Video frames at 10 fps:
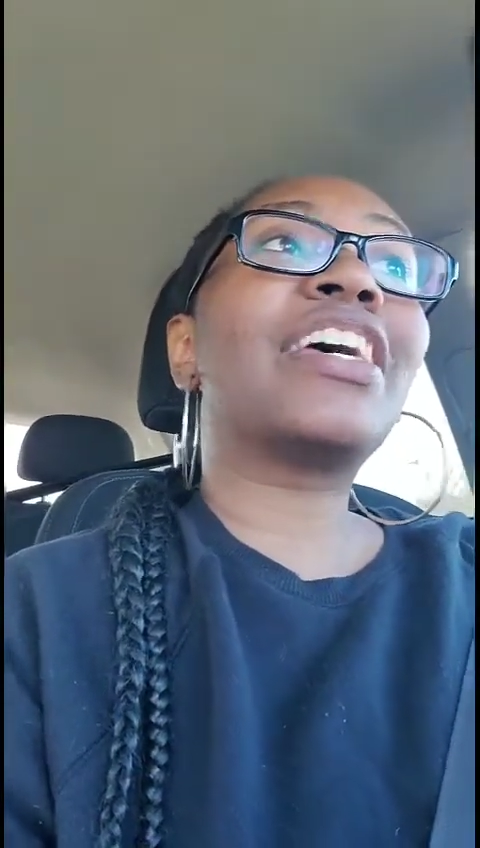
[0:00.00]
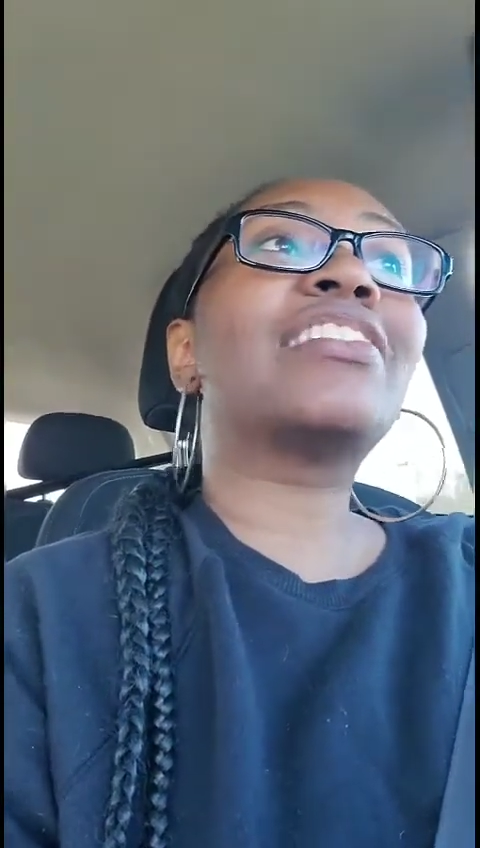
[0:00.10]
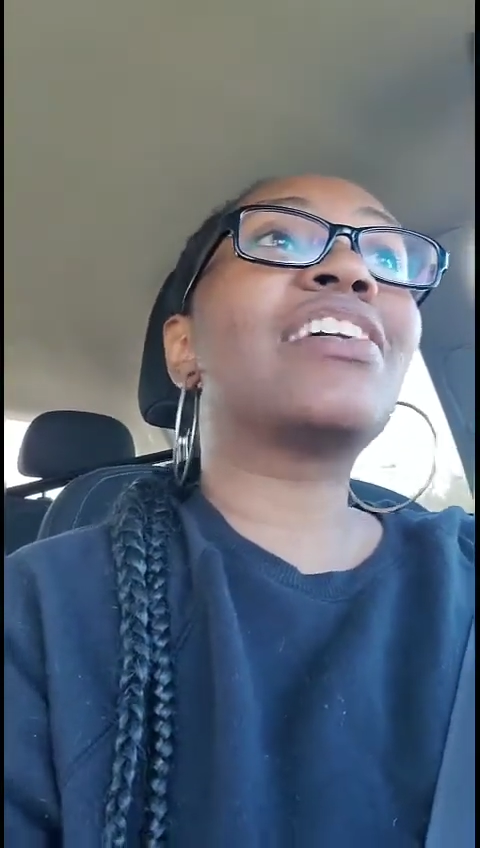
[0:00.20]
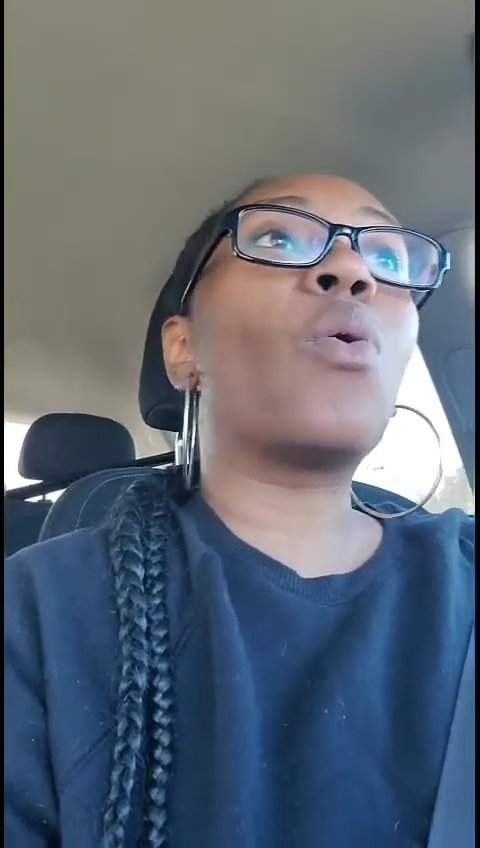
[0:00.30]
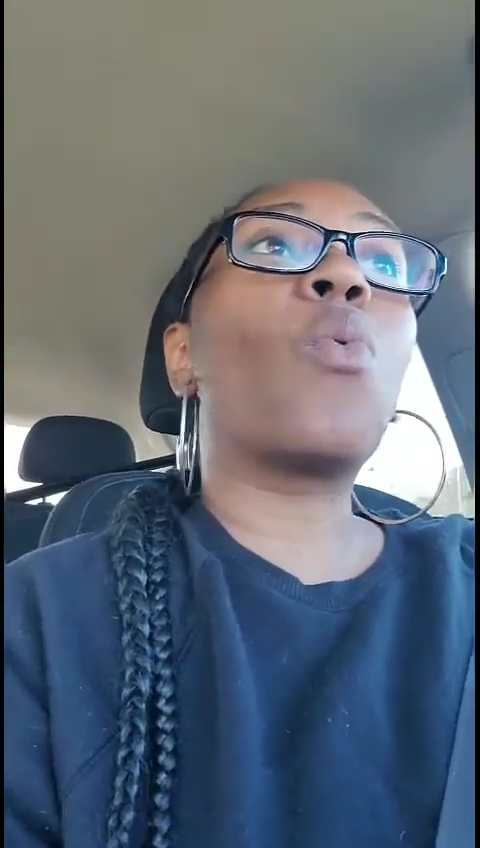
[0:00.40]

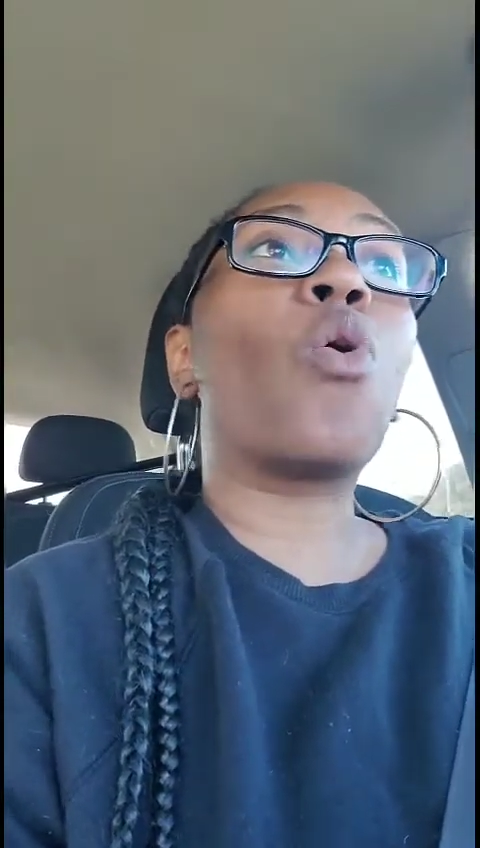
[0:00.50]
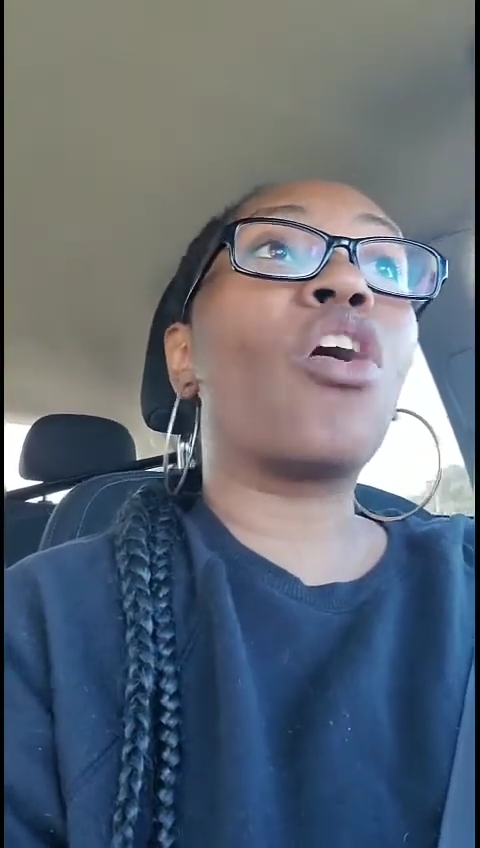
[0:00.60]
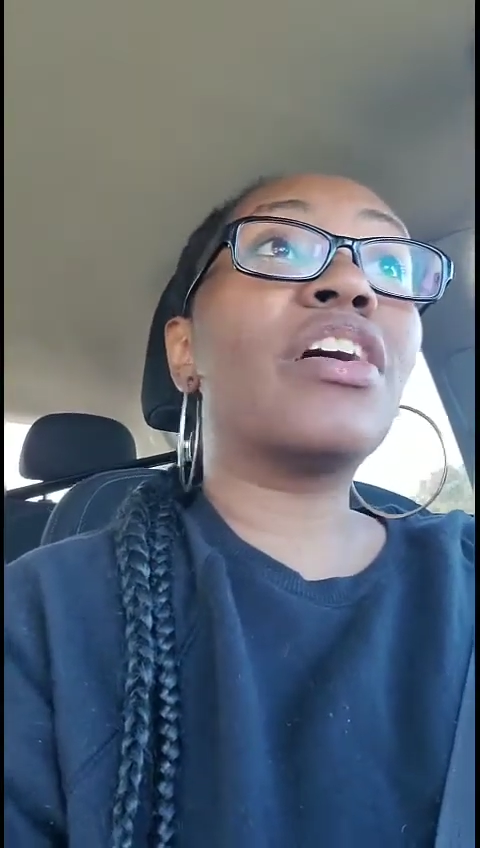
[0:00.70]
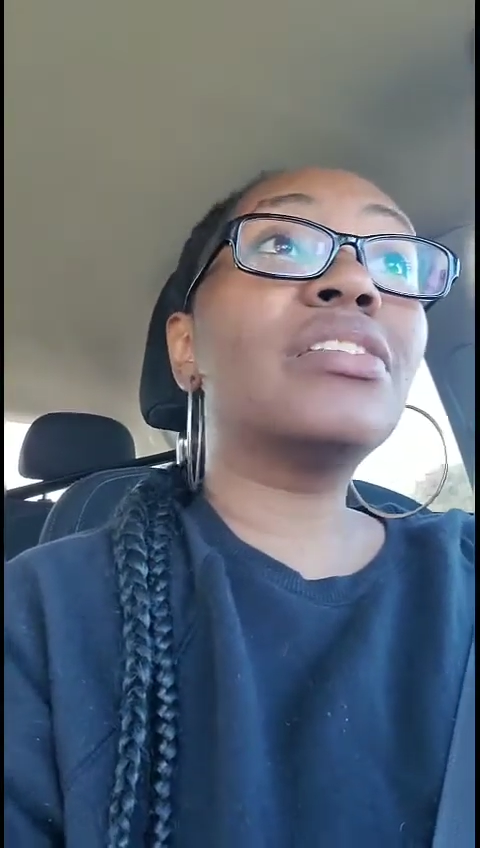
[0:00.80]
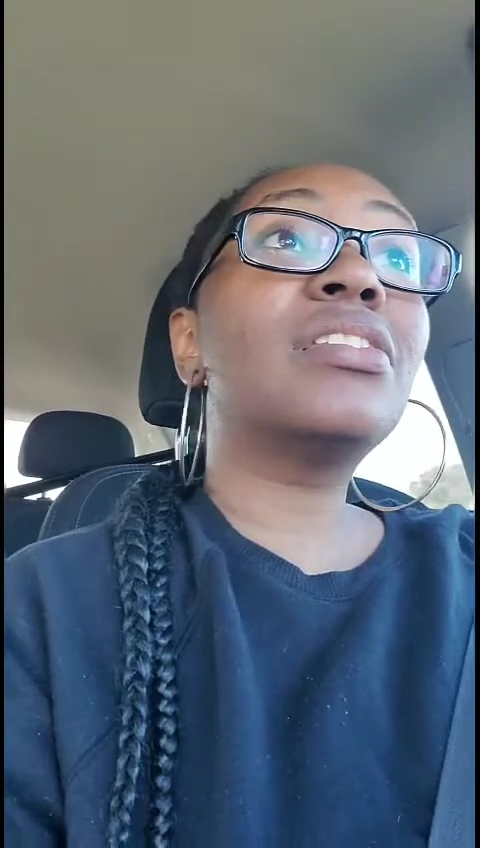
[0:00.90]
as I
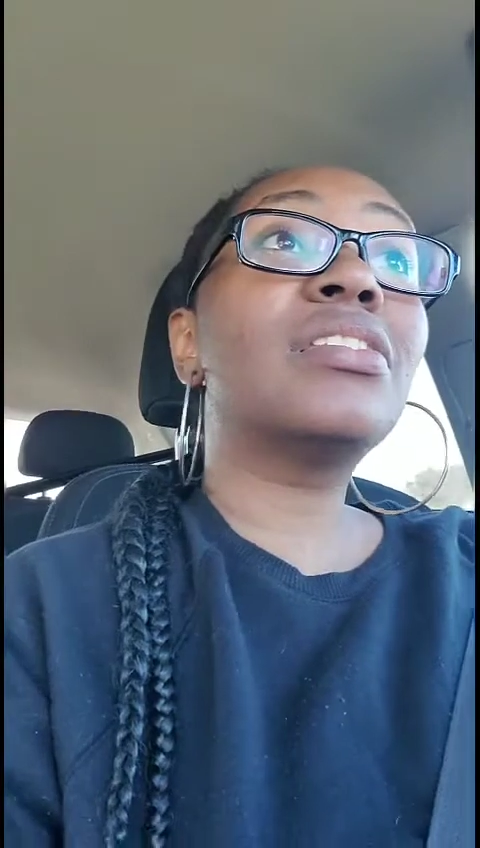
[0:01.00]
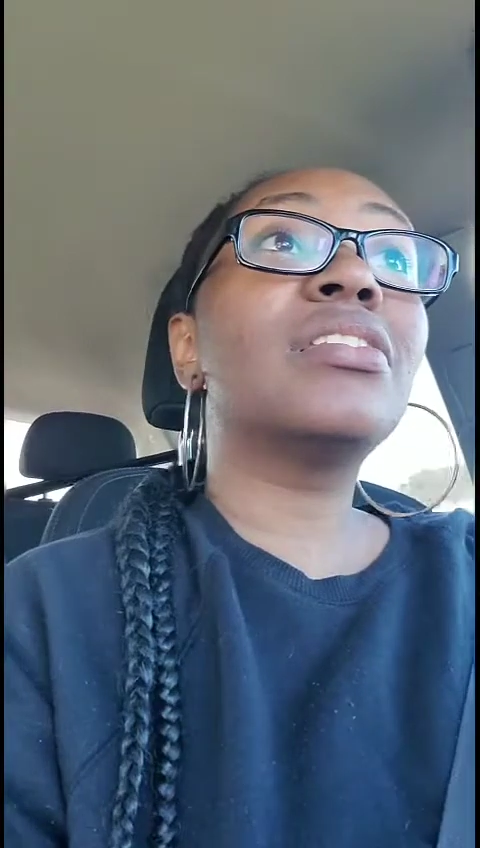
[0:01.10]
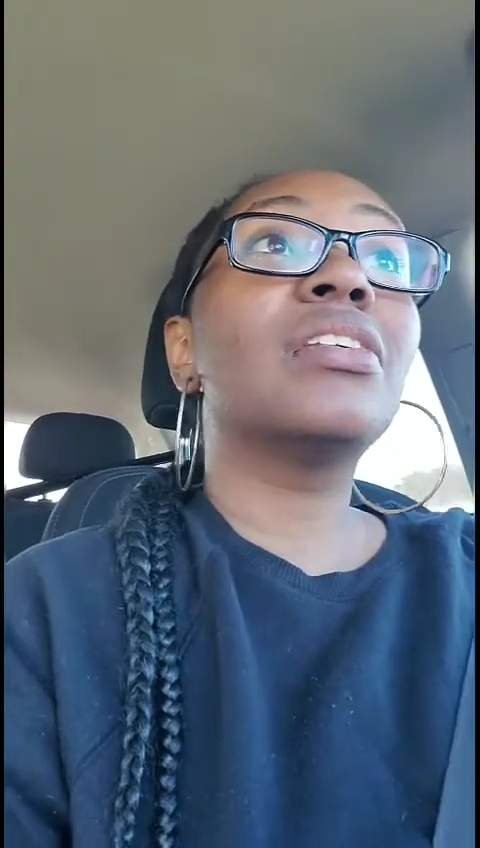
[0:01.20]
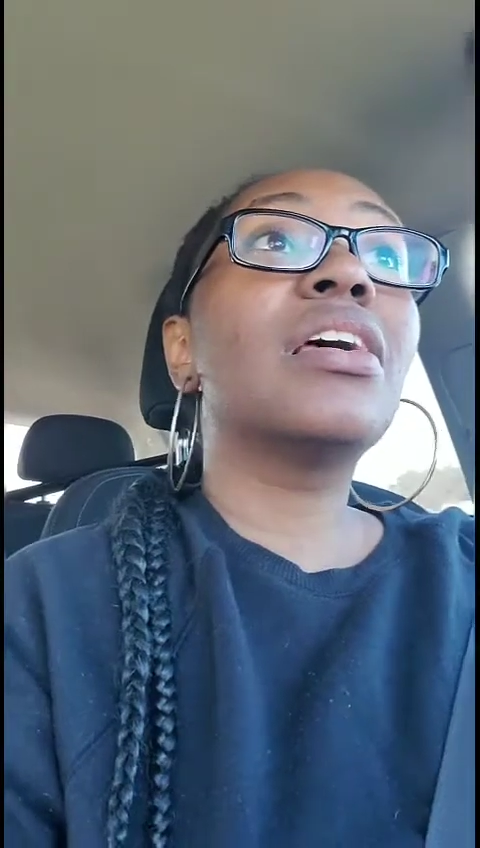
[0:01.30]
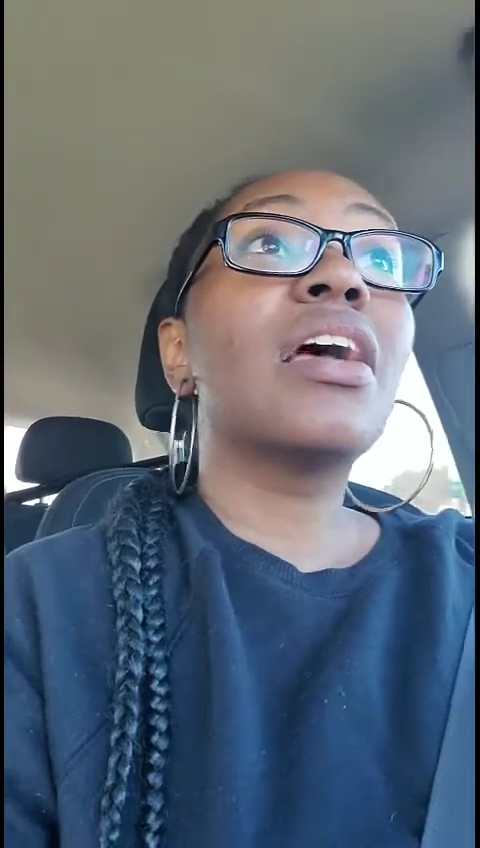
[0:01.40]
want,